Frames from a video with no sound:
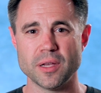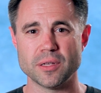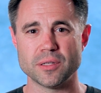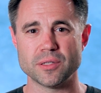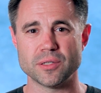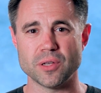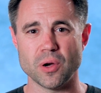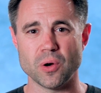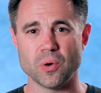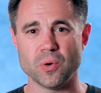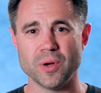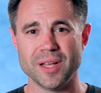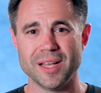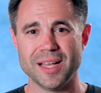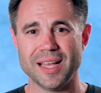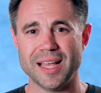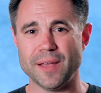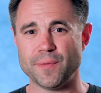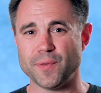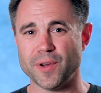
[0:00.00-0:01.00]
So
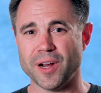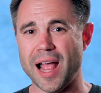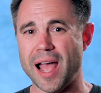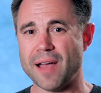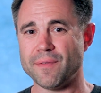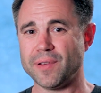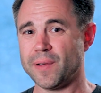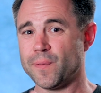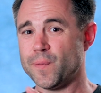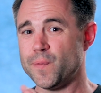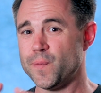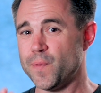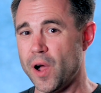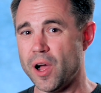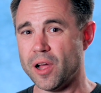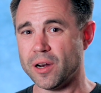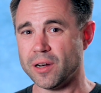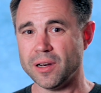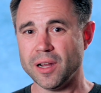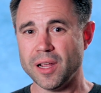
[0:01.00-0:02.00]
if you're having
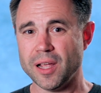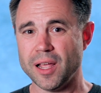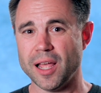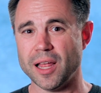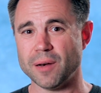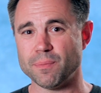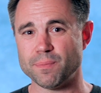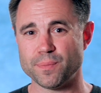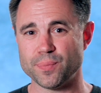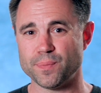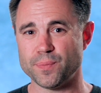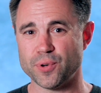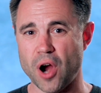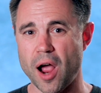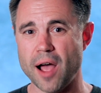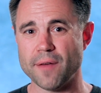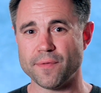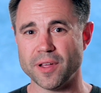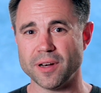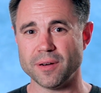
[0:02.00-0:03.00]
fun and
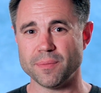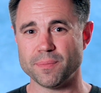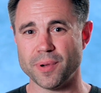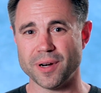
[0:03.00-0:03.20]
profit,